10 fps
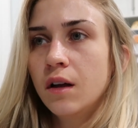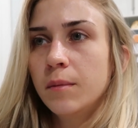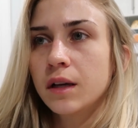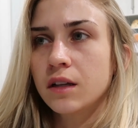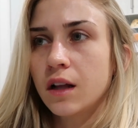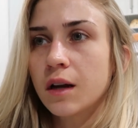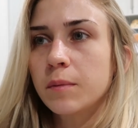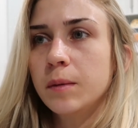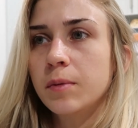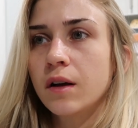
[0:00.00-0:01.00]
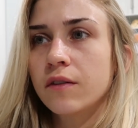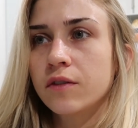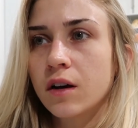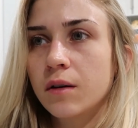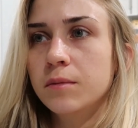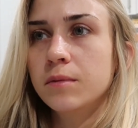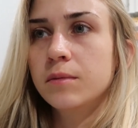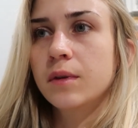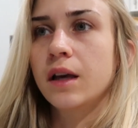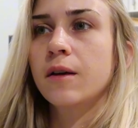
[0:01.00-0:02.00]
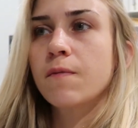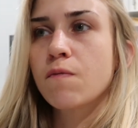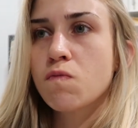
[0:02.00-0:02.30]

Because a lot of people have come like